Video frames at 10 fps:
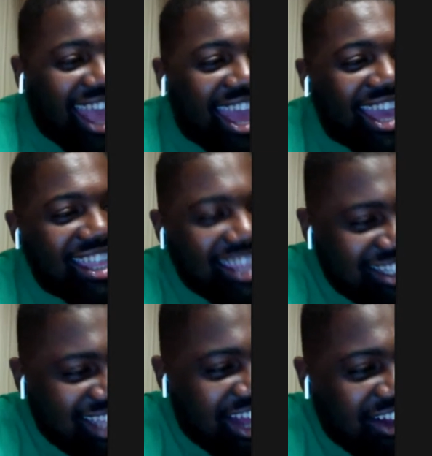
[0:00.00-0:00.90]
Hey, at
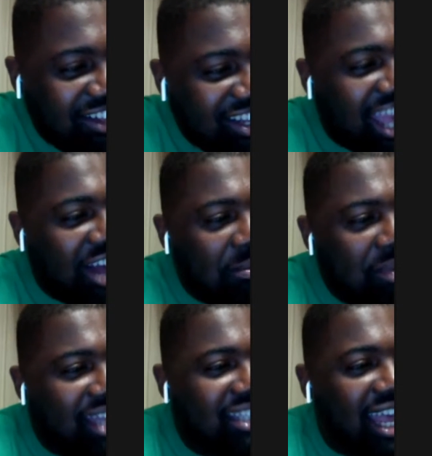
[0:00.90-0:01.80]
least they're gonna
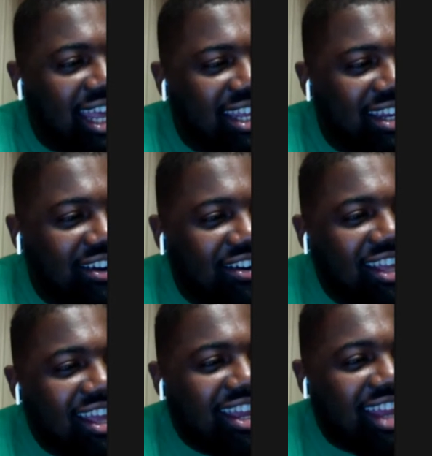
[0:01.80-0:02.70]
be exciting though.
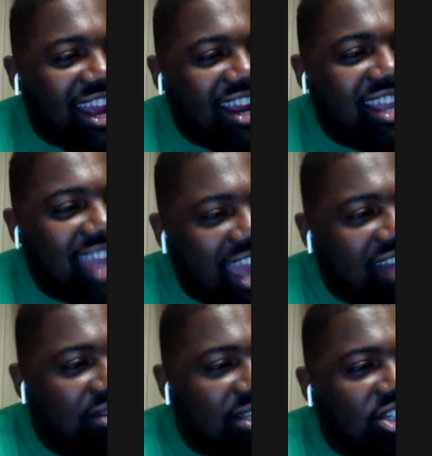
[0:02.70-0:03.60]
Every
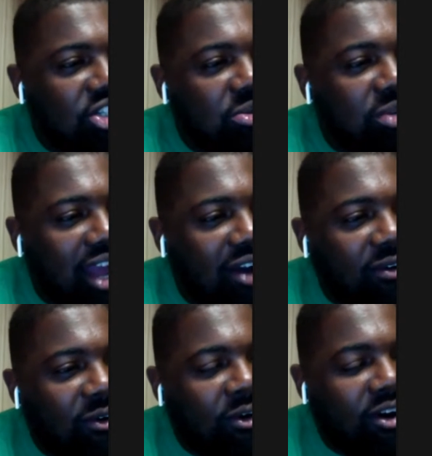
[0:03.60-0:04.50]
game is a shootout
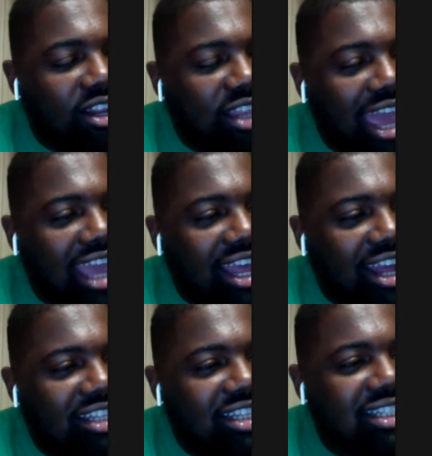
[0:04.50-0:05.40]
or like
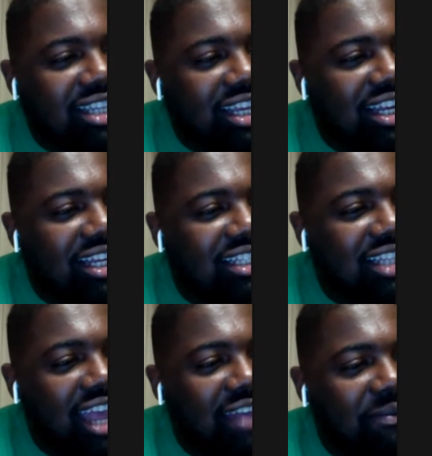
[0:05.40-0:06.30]
just an
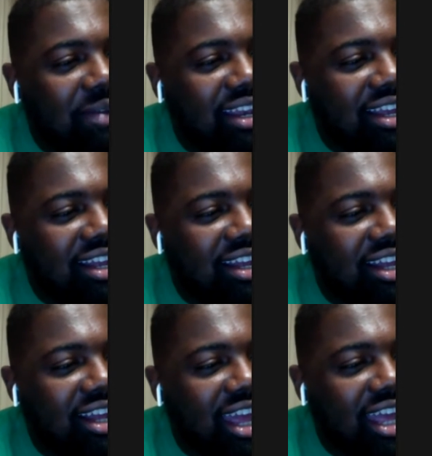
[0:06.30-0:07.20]
excitement.
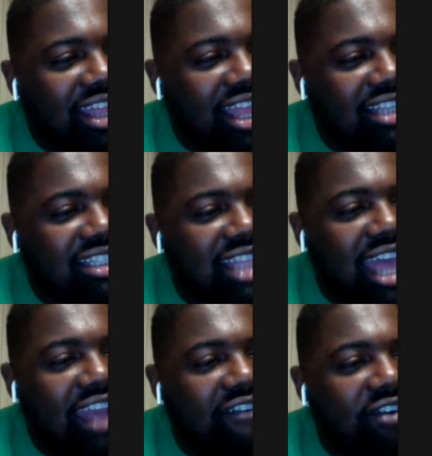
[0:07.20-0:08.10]
Unless
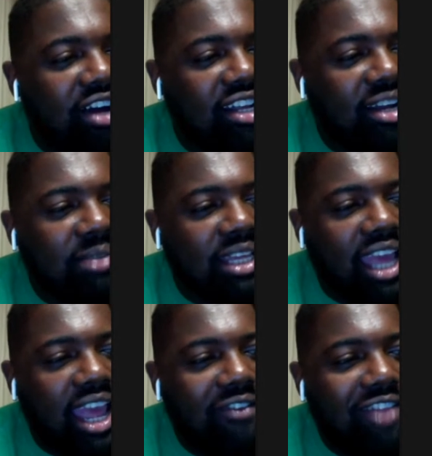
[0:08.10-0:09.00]
they fuck up the
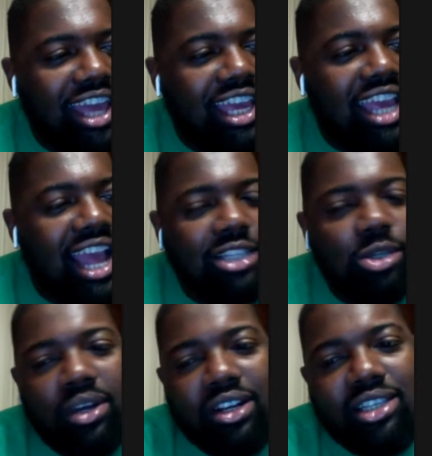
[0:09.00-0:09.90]
game. Like he had
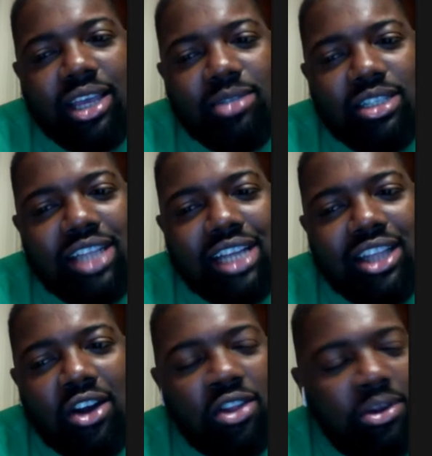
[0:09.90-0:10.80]
200 interceptions. That's
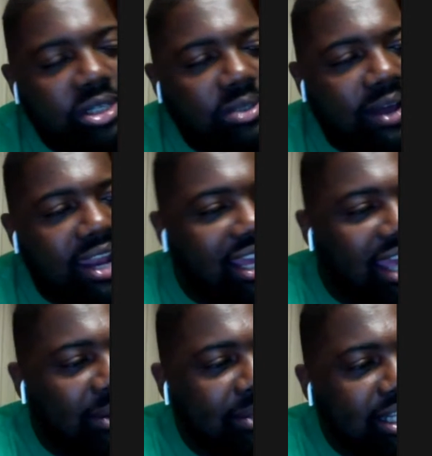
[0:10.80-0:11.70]
the only reason why that
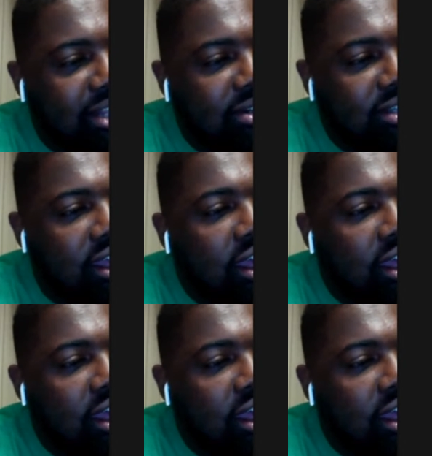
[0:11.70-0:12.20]
game was close.